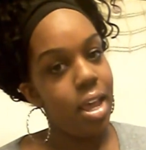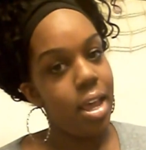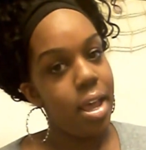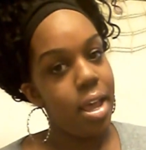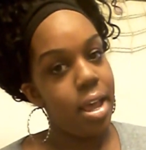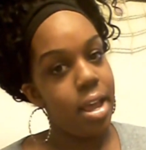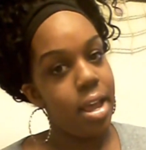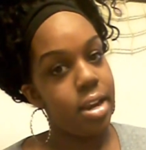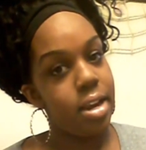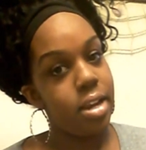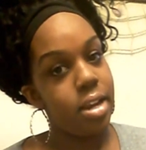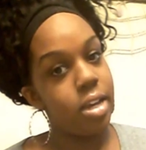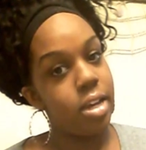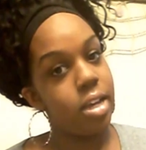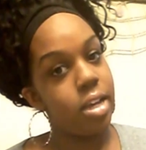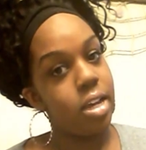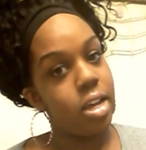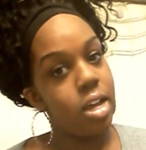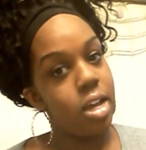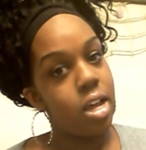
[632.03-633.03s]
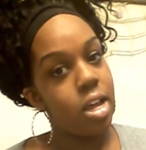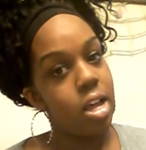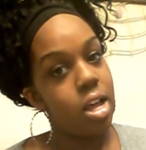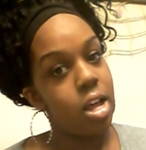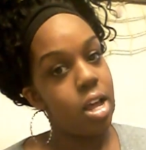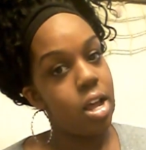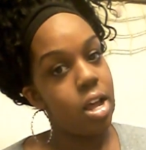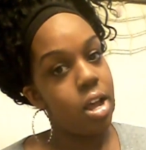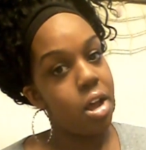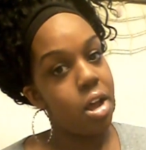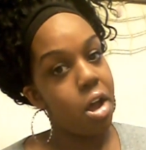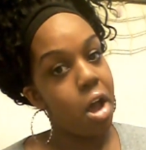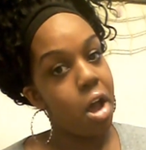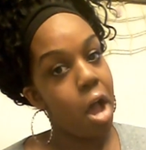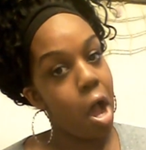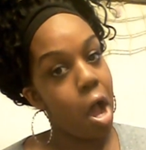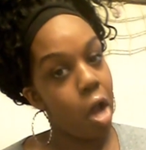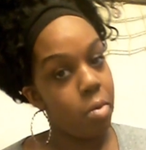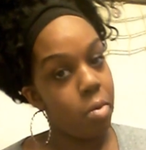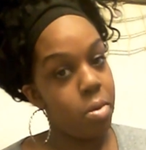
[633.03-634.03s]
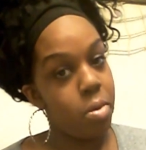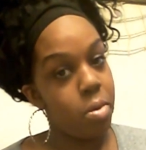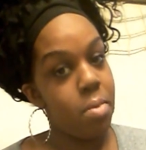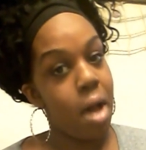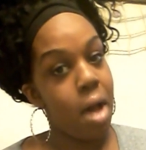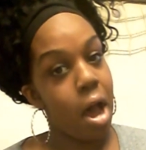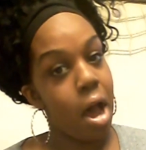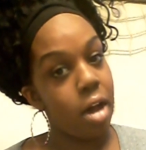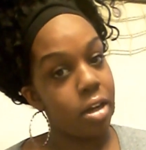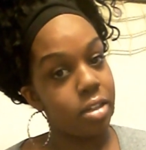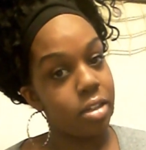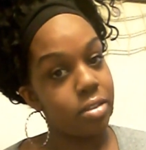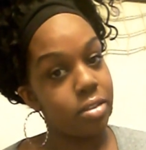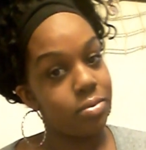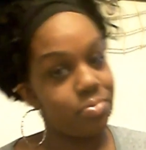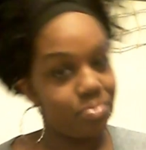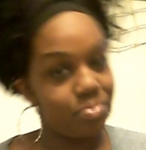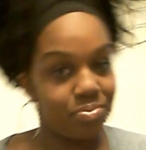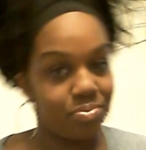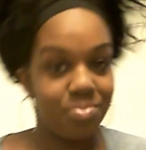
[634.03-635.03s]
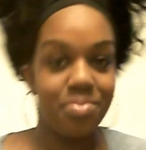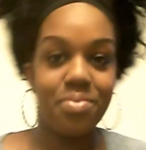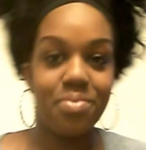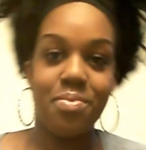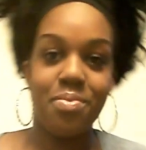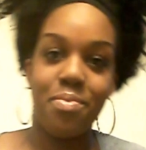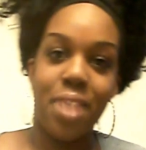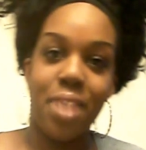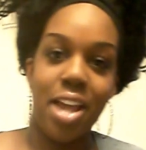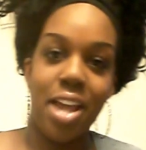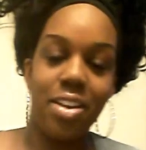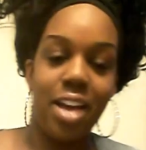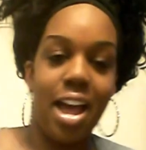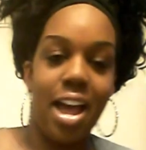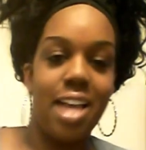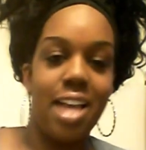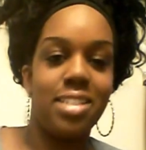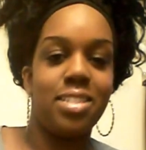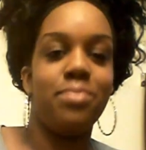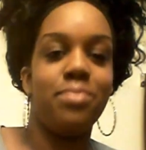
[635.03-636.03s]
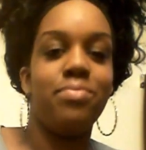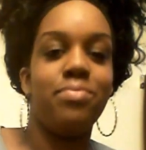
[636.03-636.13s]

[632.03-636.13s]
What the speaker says: And I'll be back. Bye, you guys.